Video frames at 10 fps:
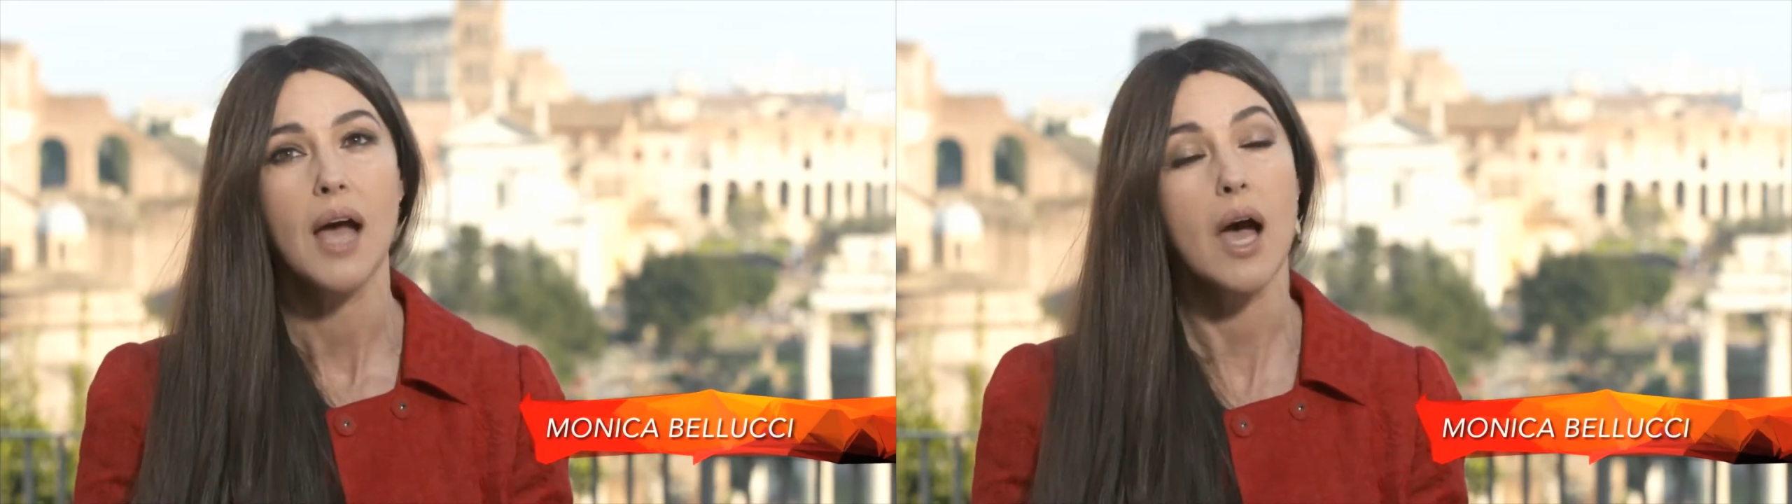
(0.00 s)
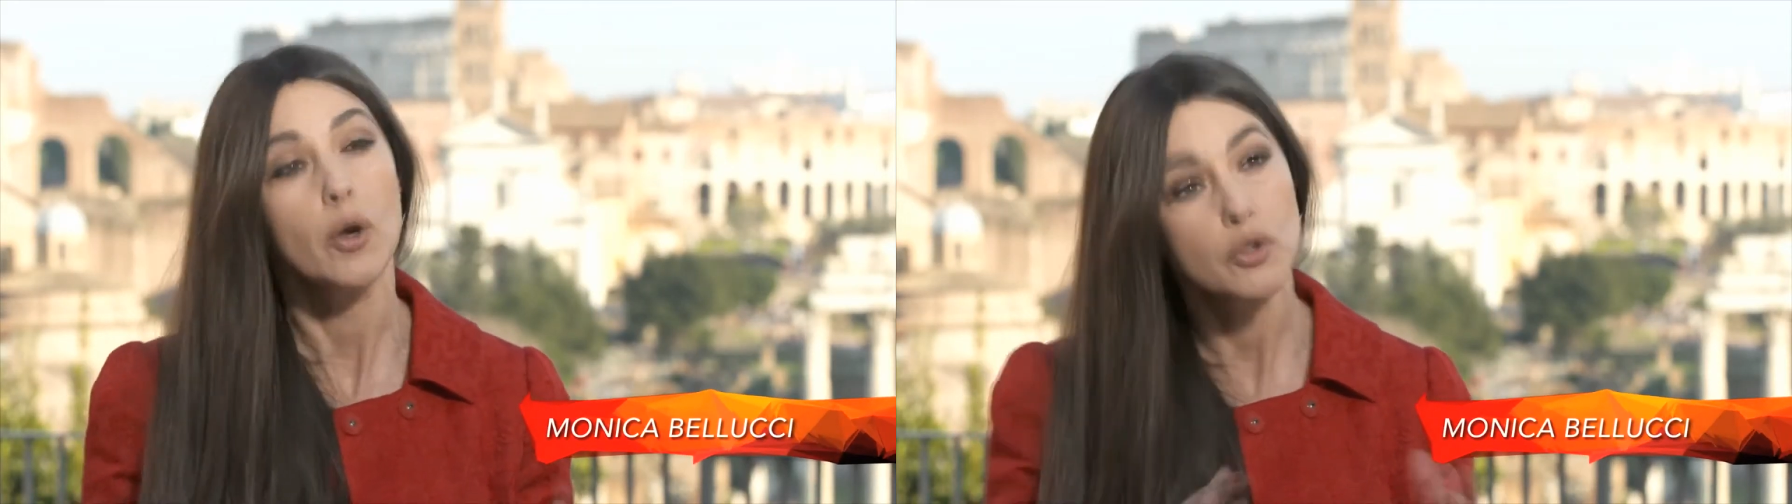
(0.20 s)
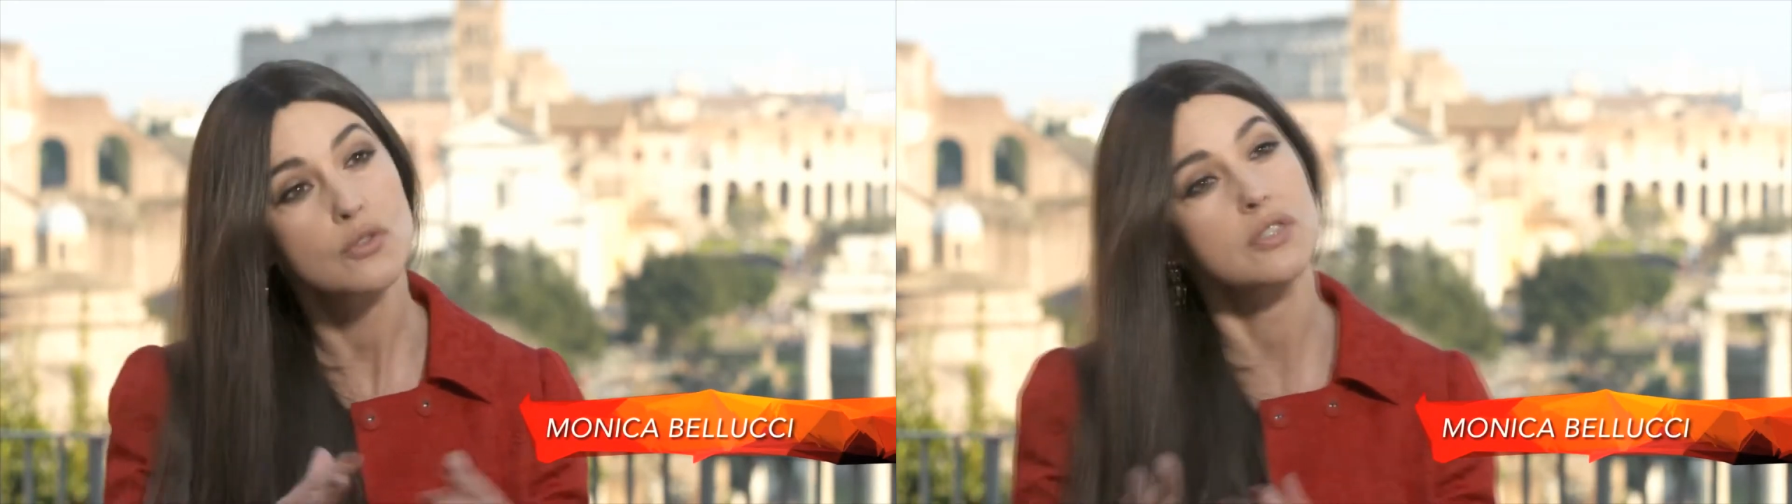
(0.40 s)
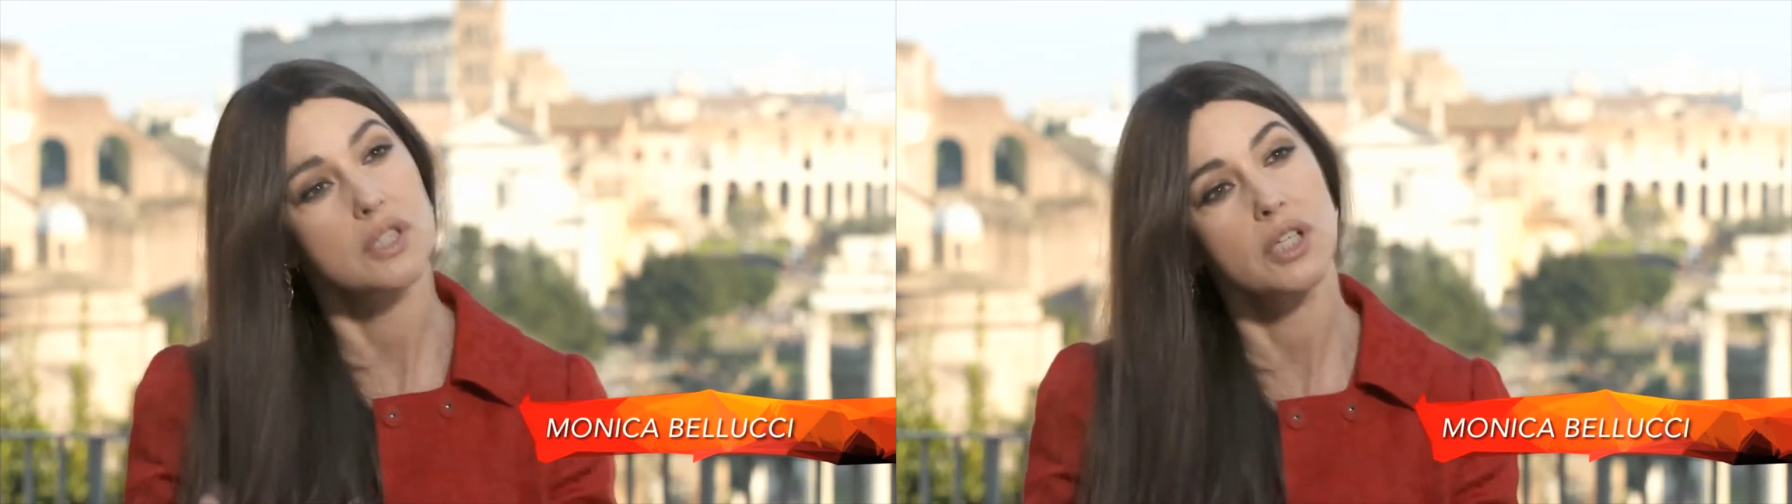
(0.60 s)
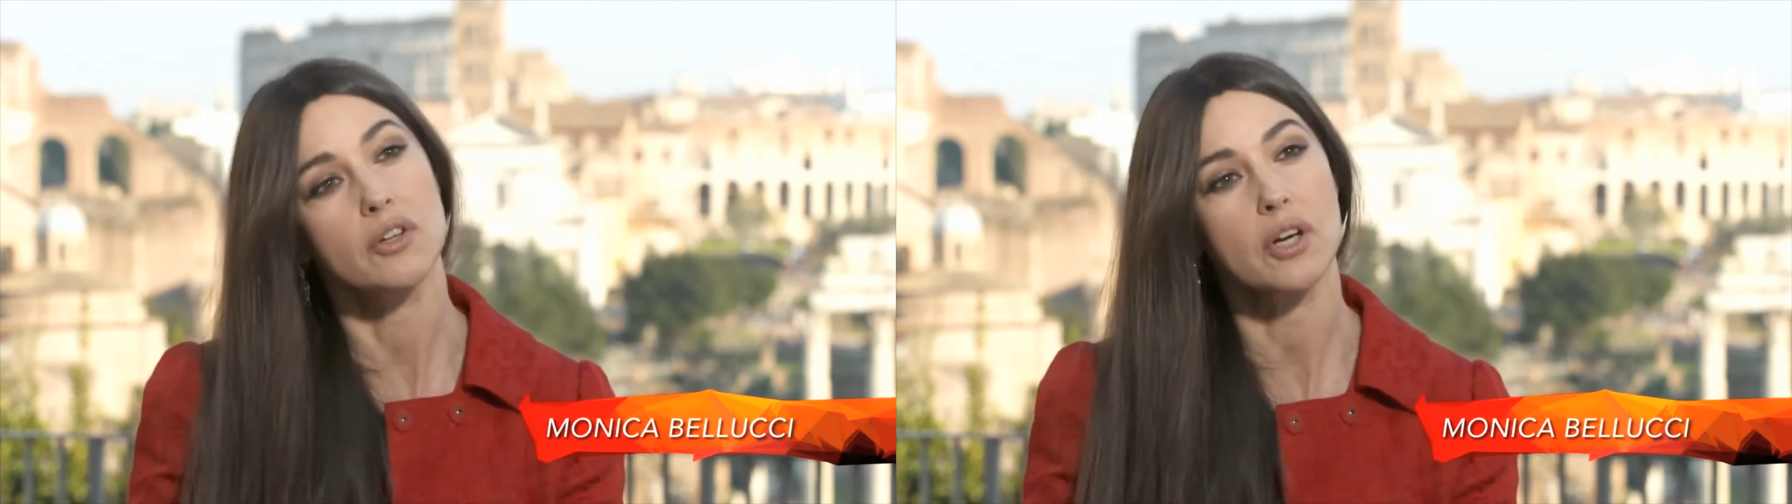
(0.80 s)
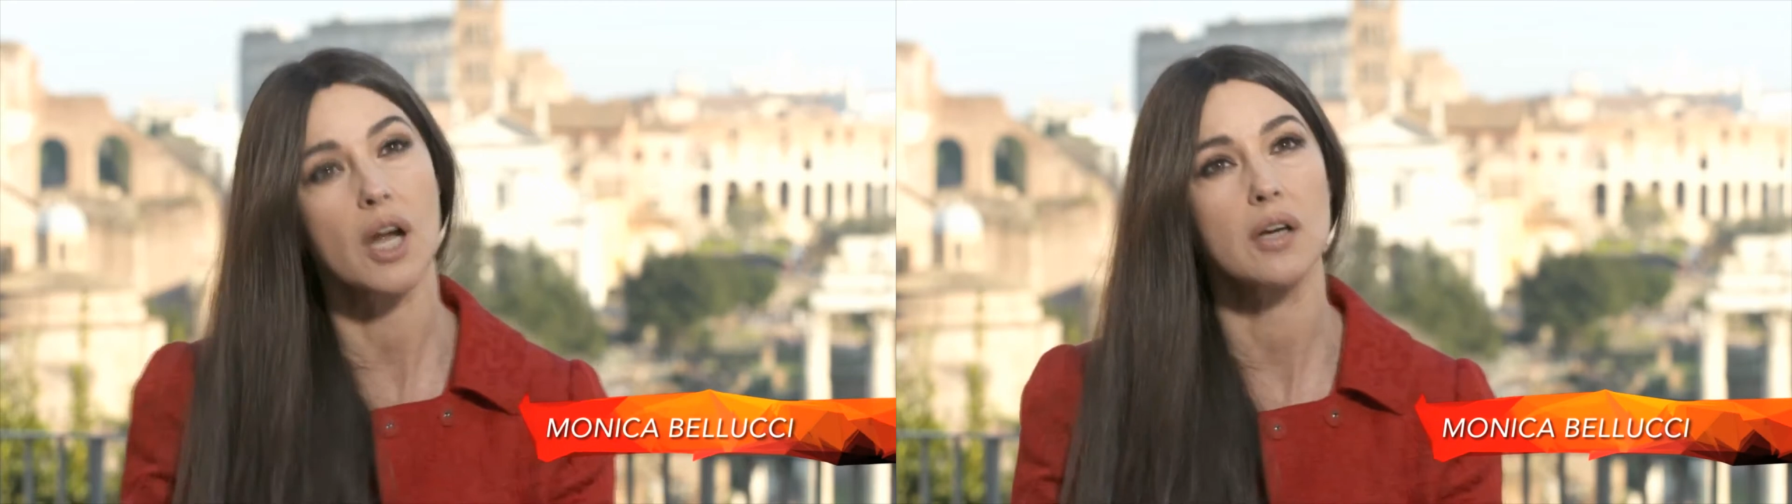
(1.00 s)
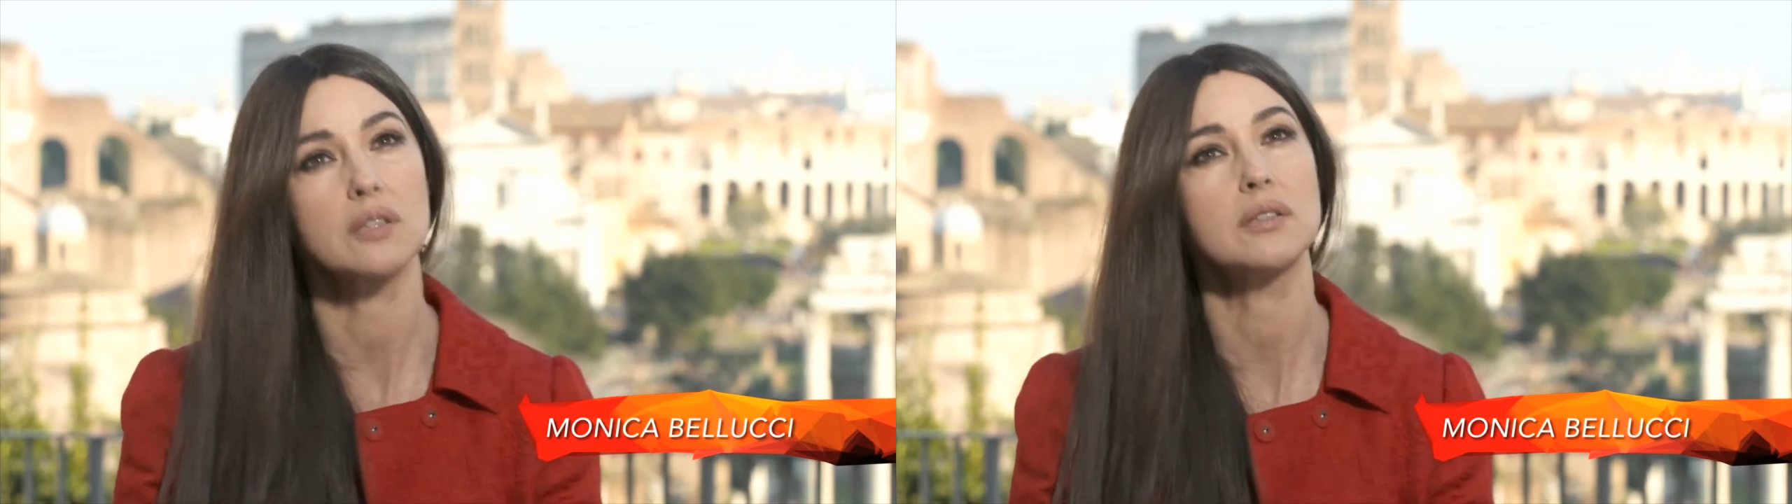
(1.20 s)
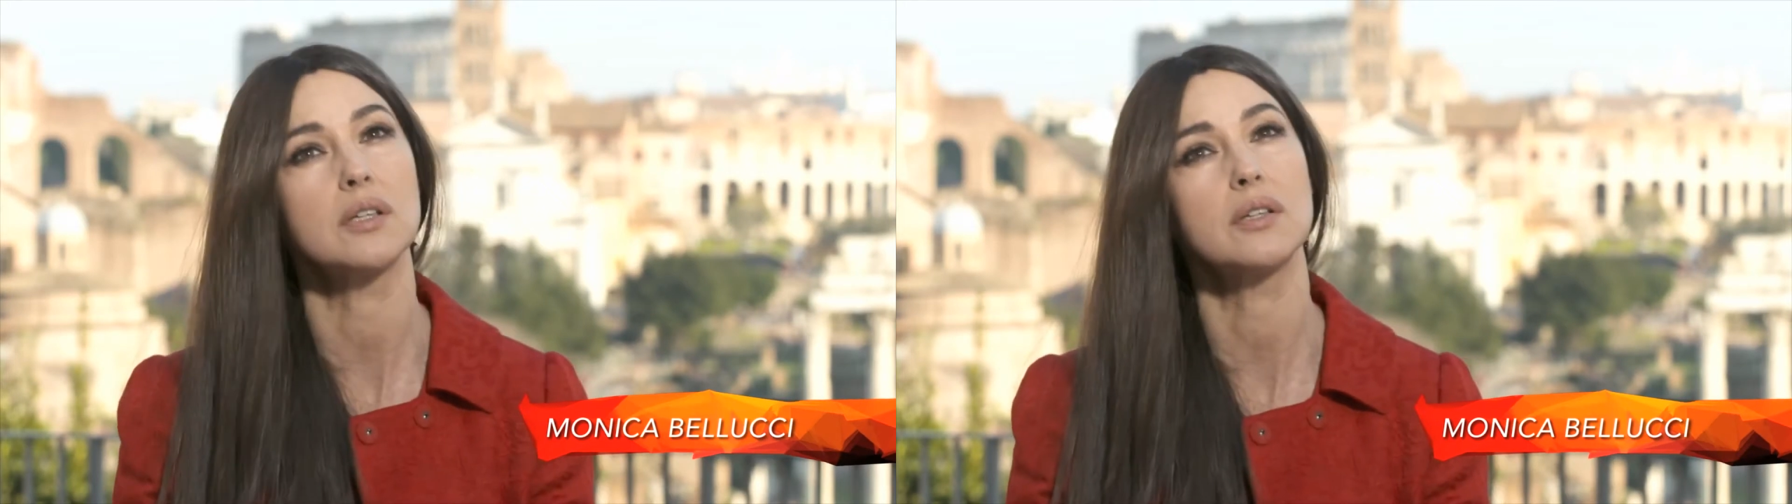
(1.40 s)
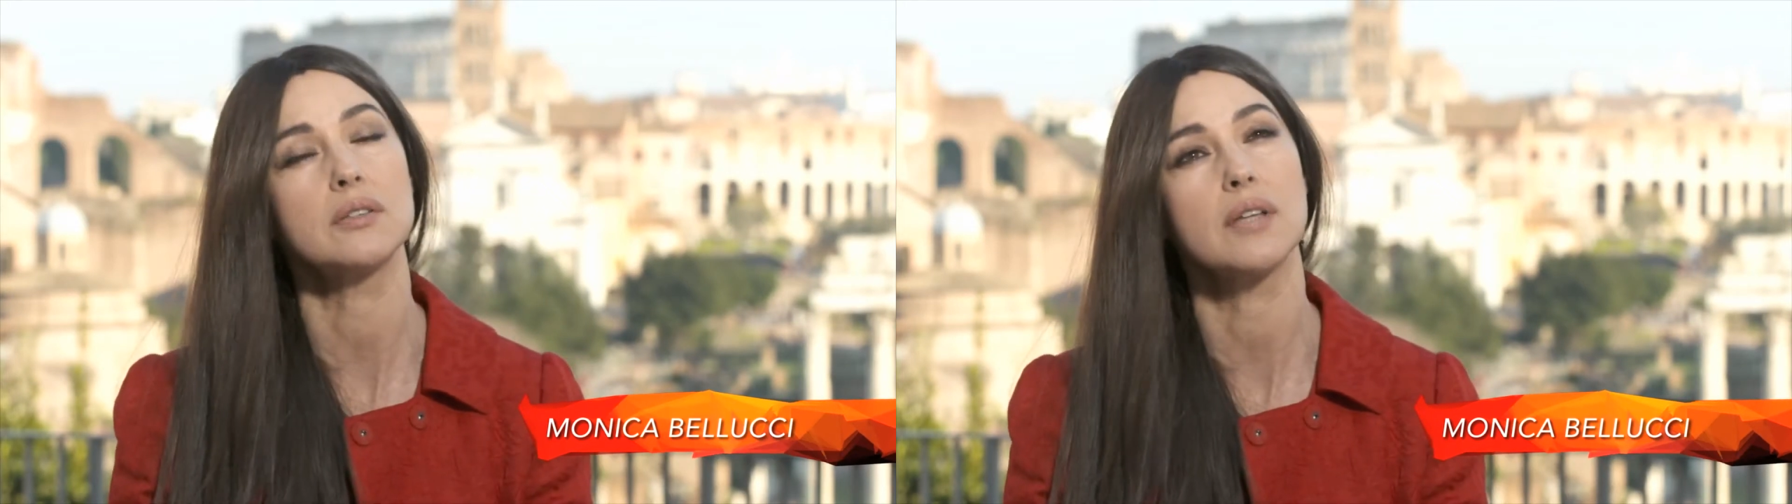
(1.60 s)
how you see your character,